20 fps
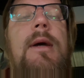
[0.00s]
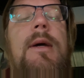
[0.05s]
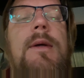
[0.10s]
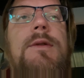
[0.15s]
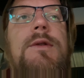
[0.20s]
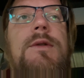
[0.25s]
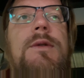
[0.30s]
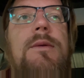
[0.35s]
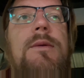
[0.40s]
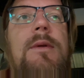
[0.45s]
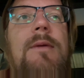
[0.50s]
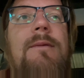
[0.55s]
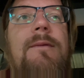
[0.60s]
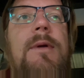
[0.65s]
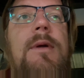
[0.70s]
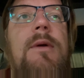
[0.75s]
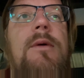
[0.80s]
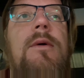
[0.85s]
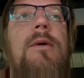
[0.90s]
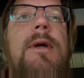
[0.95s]
to the
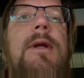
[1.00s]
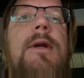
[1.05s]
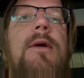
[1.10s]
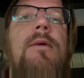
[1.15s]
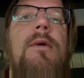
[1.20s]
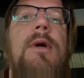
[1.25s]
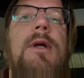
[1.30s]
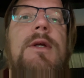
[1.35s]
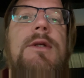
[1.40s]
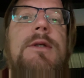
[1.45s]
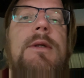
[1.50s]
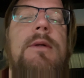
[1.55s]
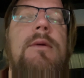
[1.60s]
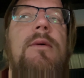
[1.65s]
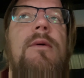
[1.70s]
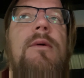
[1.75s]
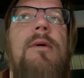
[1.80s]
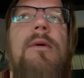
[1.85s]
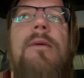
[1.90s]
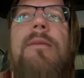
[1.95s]
vehicle integration
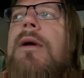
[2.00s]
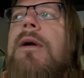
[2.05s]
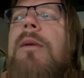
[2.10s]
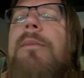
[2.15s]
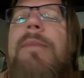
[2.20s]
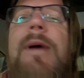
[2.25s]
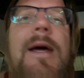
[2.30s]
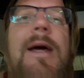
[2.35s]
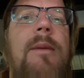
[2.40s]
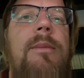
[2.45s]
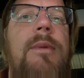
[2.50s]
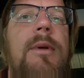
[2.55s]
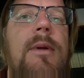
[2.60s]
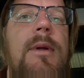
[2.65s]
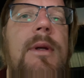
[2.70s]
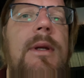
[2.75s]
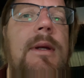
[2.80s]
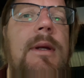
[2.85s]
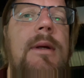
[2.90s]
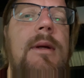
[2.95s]
or
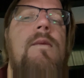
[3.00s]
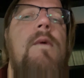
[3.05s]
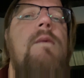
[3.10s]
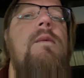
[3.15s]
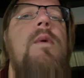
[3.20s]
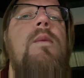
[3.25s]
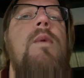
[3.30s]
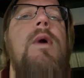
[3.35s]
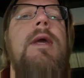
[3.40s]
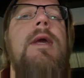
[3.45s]
compatibility. When we went